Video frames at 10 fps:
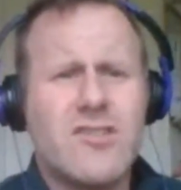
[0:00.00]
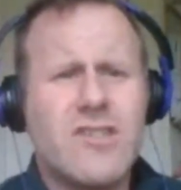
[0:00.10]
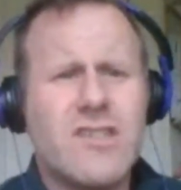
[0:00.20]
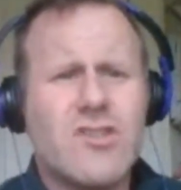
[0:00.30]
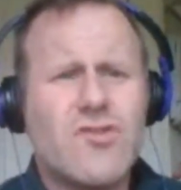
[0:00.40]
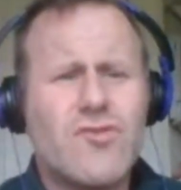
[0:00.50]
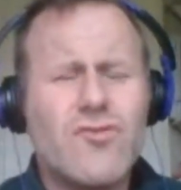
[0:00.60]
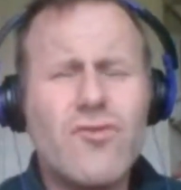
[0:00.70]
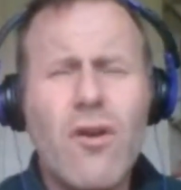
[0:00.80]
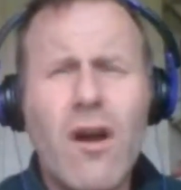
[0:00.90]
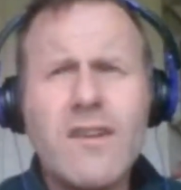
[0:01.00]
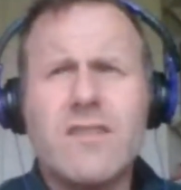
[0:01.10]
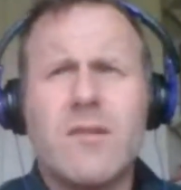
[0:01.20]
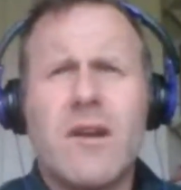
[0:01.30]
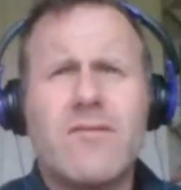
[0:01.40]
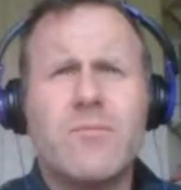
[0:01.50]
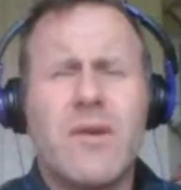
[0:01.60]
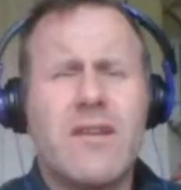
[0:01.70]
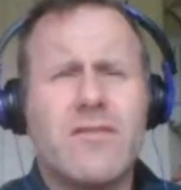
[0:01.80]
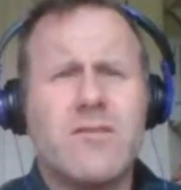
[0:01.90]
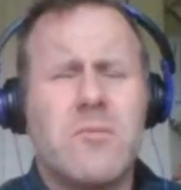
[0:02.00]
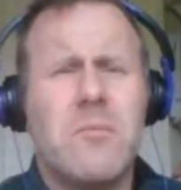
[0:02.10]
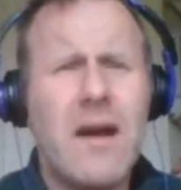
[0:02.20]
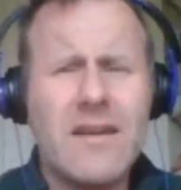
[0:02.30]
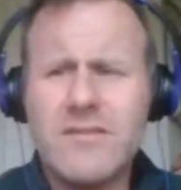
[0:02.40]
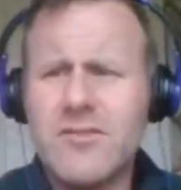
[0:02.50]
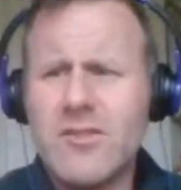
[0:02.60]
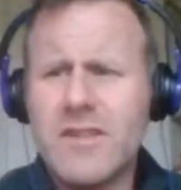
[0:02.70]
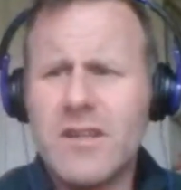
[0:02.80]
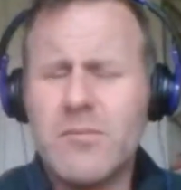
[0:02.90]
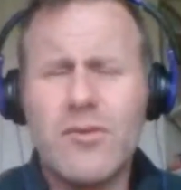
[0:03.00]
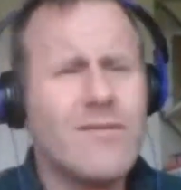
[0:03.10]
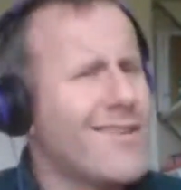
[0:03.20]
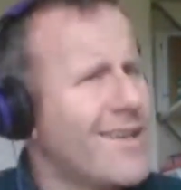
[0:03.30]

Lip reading: Jesus Christ, the breakfasts were massive altogether. But